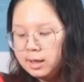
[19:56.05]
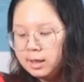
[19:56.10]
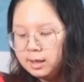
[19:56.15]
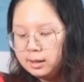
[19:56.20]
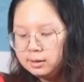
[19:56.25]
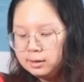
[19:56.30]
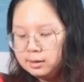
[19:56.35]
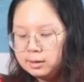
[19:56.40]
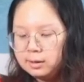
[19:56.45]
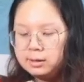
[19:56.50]

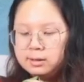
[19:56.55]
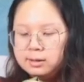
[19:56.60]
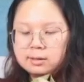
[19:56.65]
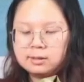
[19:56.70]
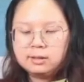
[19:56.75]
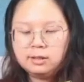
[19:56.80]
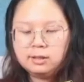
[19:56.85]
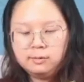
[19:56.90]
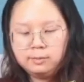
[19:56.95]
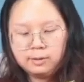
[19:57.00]
and uh, this
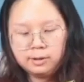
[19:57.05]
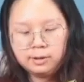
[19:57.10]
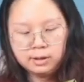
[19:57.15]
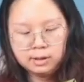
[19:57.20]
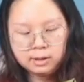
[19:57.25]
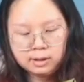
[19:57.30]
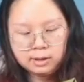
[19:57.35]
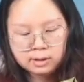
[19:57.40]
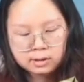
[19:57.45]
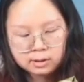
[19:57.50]
zipper
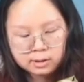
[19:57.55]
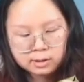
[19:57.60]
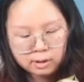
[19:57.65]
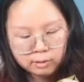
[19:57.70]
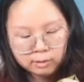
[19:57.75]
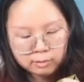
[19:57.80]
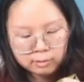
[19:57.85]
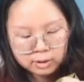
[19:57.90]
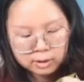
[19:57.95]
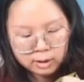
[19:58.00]
is
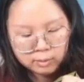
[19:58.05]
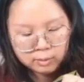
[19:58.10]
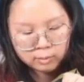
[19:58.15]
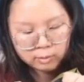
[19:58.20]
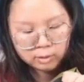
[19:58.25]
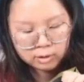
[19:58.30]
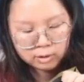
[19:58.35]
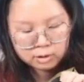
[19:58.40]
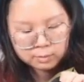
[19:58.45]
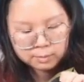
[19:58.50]
totally
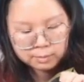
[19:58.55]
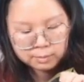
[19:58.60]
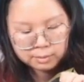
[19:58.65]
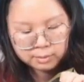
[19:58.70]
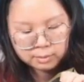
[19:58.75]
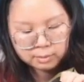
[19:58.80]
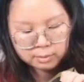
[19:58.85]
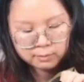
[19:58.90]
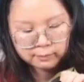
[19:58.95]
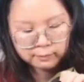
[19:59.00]

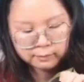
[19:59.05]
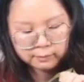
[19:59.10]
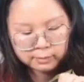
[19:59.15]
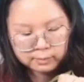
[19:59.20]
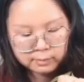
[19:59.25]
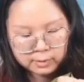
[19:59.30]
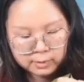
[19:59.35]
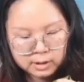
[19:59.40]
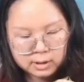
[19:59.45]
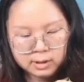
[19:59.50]
waterproof
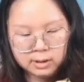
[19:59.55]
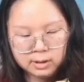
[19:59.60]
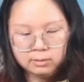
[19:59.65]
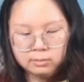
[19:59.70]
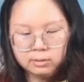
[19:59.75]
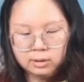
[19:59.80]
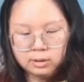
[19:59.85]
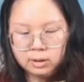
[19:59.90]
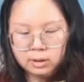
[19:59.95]
material